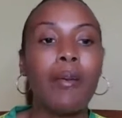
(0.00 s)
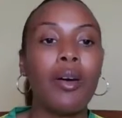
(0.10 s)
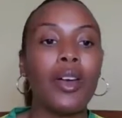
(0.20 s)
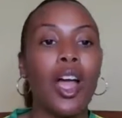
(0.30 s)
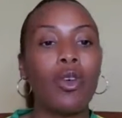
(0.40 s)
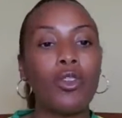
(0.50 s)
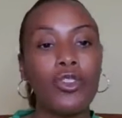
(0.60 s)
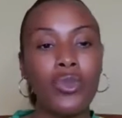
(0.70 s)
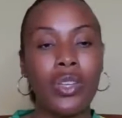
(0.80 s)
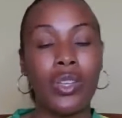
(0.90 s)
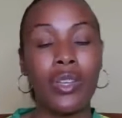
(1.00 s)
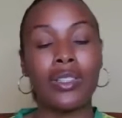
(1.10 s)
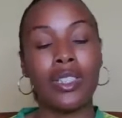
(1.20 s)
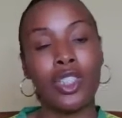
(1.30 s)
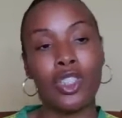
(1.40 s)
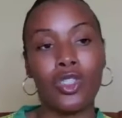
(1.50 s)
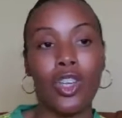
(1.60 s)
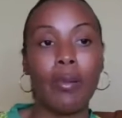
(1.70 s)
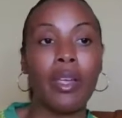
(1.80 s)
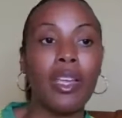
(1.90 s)
about how you can get a teaching
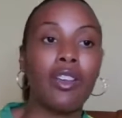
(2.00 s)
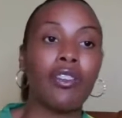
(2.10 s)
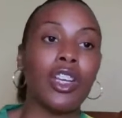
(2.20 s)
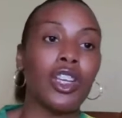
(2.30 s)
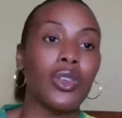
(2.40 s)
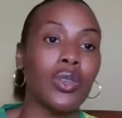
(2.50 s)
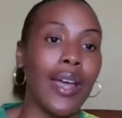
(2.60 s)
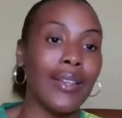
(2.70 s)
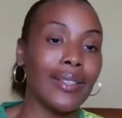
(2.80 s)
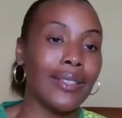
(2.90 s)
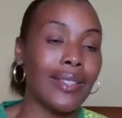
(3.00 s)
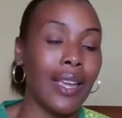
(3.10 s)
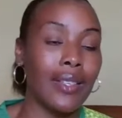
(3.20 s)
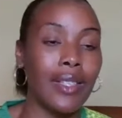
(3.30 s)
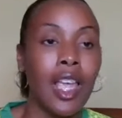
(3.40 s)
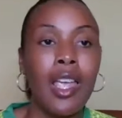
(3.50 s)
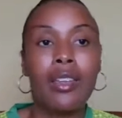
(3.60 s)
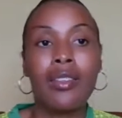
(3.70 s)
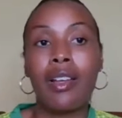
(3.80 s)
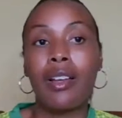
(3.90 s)
job here in the United States.
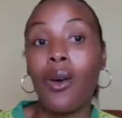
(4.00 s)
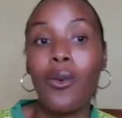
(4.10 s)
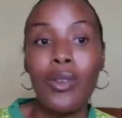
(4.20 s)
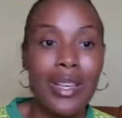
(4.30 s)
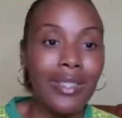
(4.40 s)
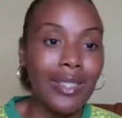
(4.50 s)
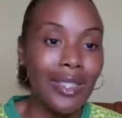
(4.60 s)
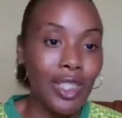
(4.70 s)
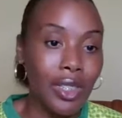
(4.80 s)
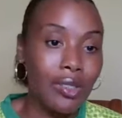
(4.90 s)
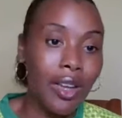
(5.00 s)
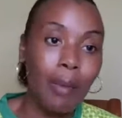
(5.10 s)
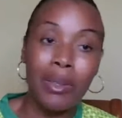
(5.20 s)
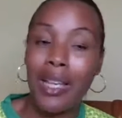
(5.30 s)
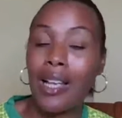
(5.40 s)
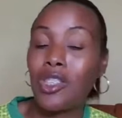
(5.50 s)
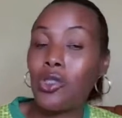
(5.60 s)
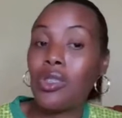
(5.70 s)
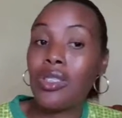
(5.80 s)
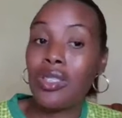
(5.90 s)
Not only a teaching job, but
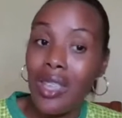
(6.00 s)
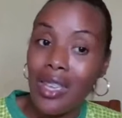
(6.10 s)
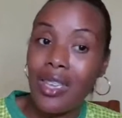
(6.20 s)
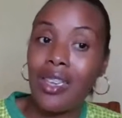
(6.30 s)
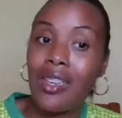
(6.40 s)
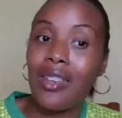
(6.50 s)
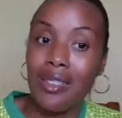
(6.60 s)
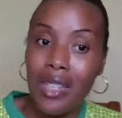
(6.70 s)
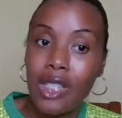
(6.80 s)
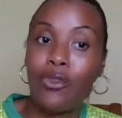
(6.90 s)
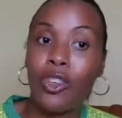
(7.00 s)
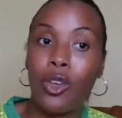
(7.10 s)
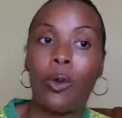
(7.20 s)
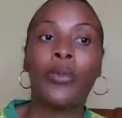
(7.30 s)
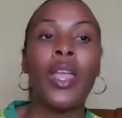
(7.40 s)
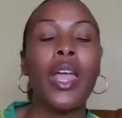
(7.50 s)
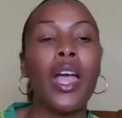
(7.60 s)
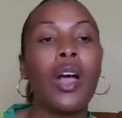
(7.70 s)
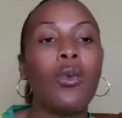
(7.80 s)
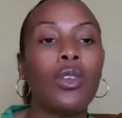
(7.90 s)
as you see in this video,
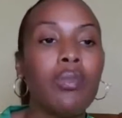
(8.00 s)
I